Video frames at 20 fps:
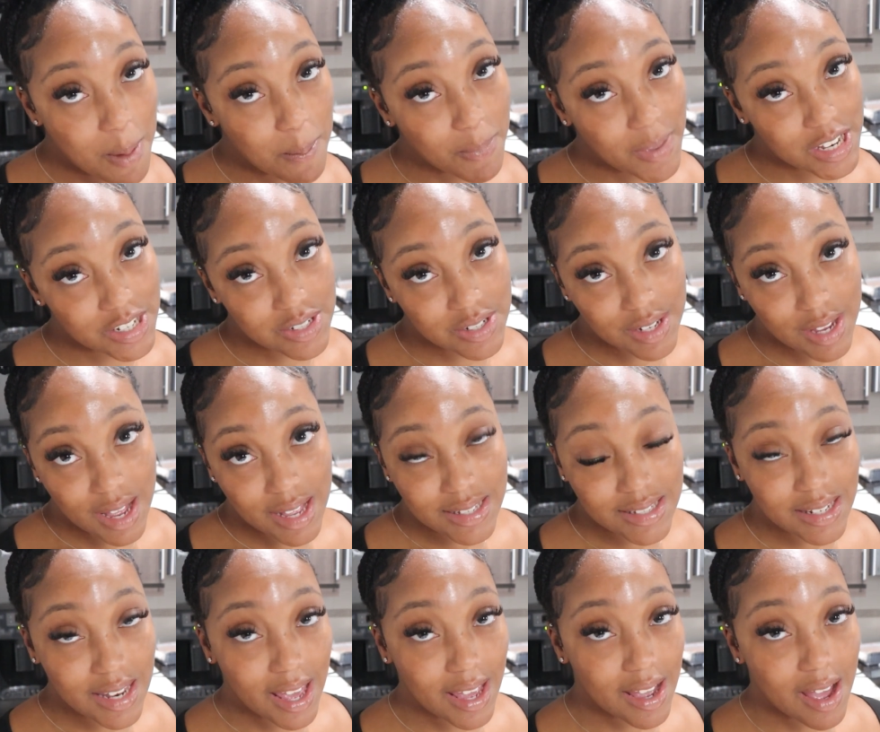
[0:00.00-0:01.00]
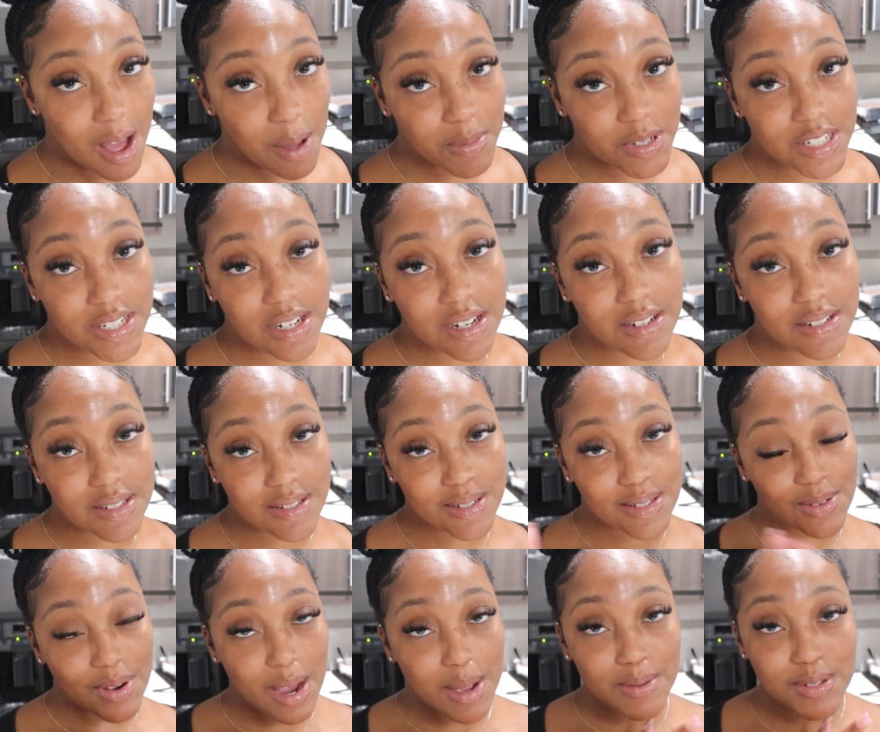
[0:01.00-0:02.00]
Make sure you guys like, comment, share, and
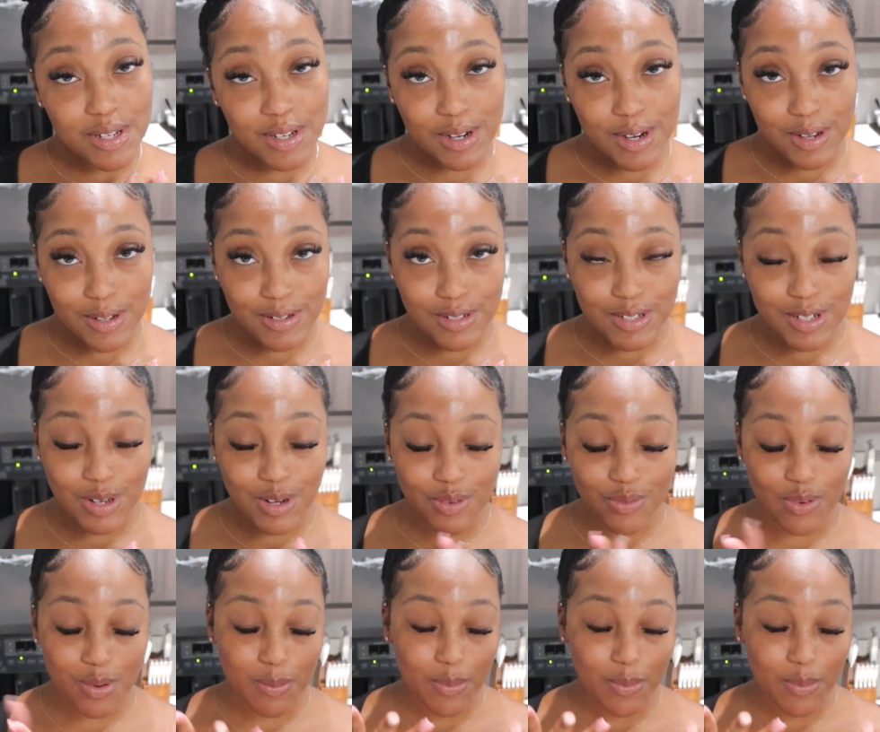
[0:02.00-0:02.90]
subscribe to your girl's channel for